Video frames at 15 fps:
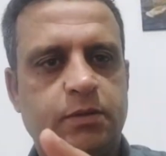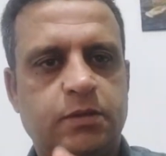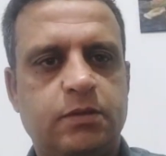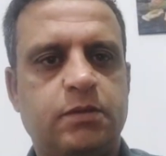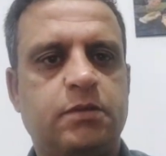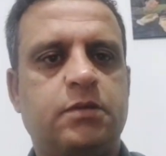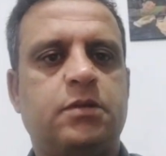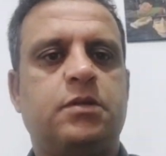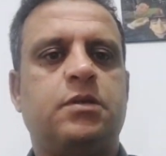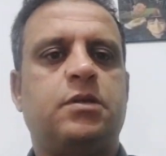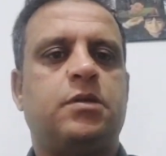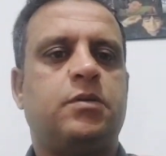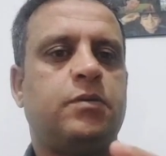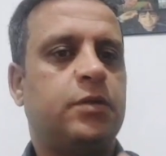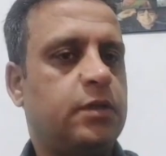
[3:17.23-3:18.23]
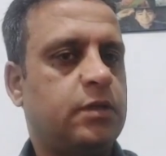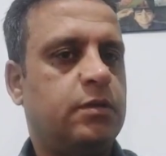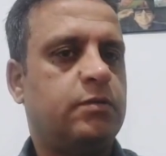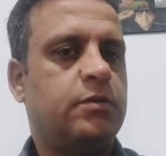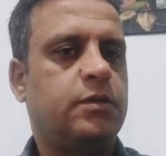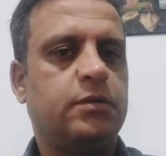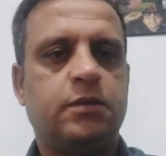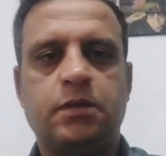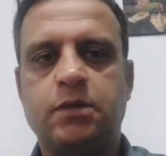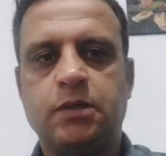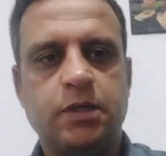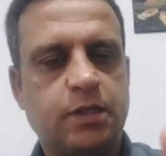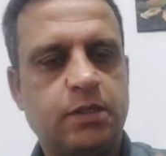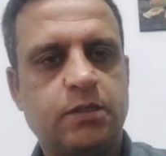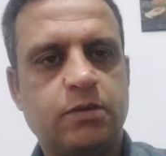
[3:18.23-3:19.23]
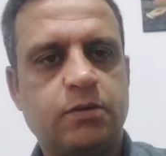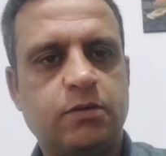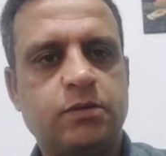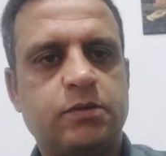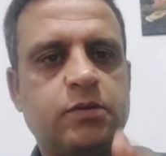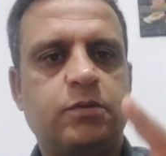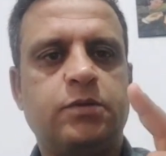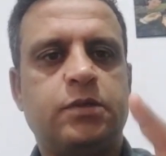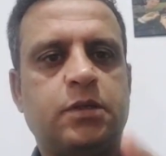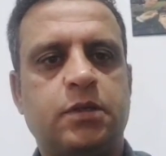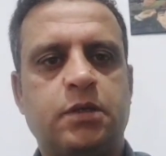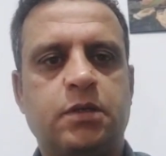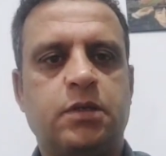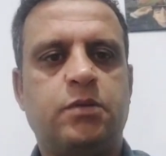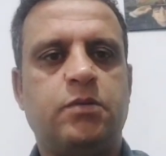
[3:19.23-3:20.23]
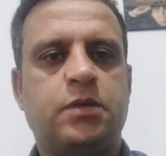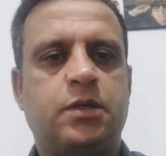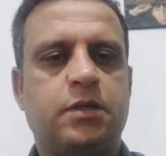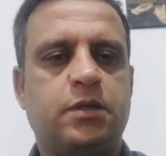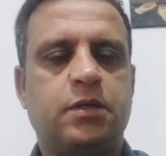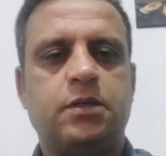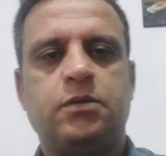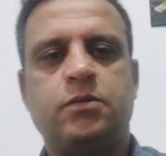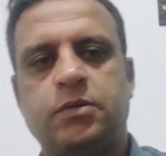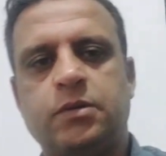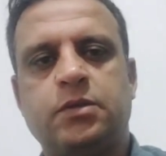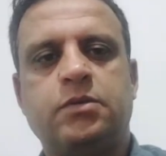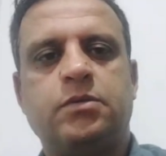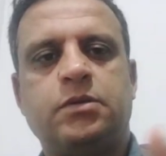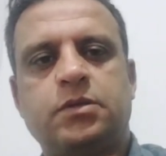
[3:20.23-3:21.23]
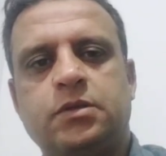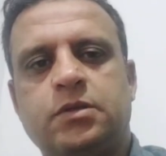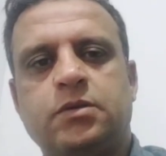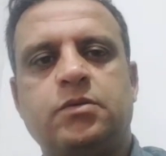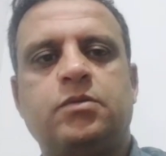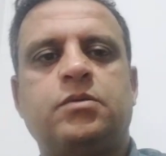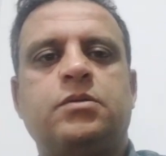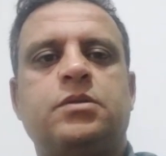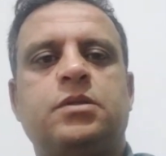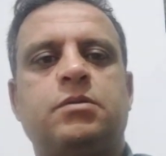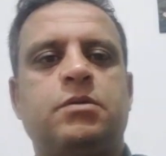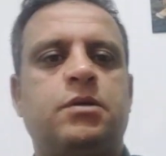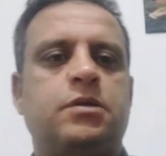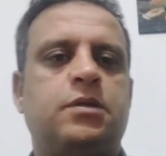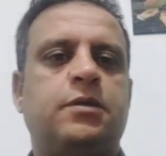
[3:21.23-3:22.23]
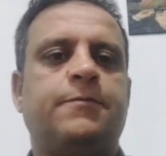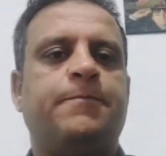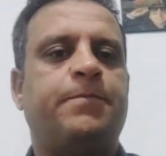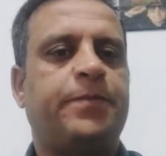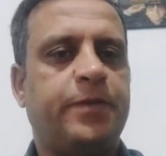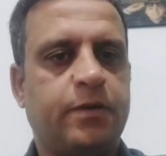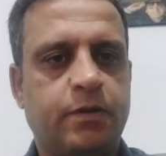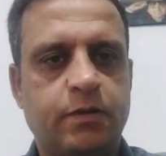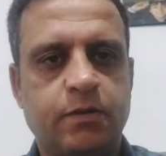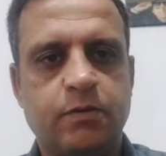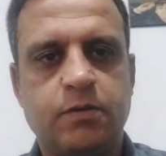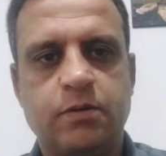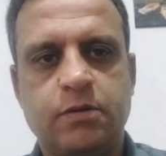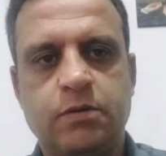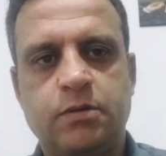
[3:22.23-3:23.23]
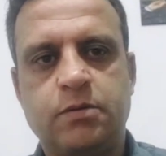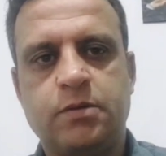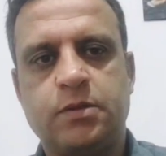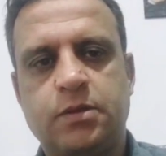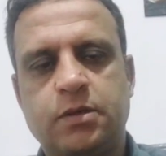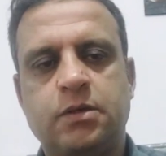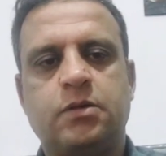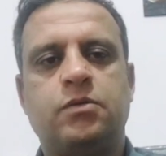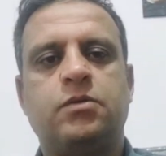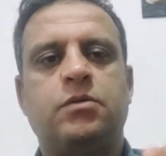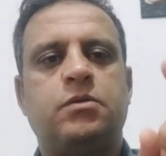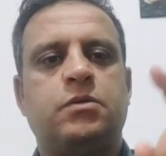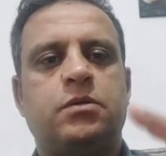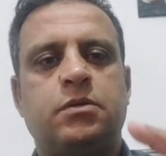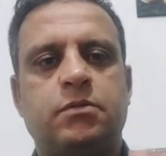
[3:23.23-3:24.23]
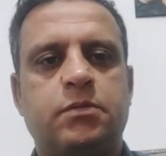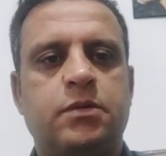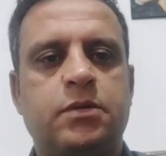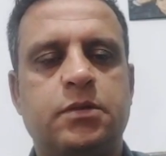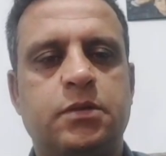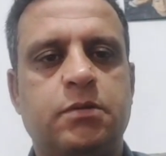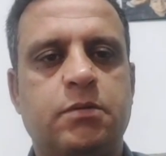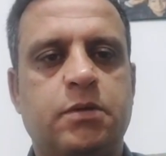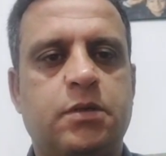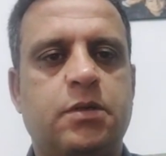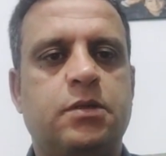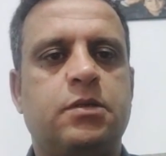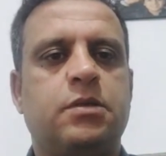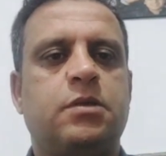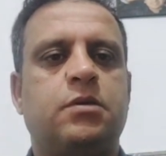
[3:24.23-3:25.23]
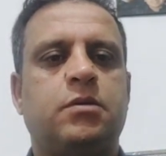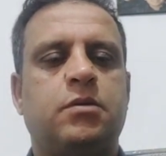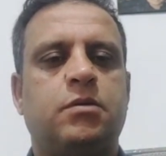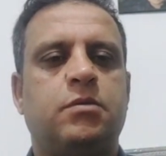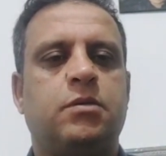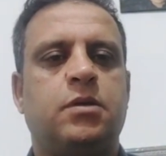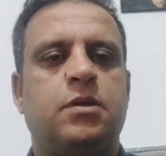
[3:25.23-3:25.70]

Users who prioritize all-day, or multi-day, use without daily charging will appreciate this. The A07 is built for endurance.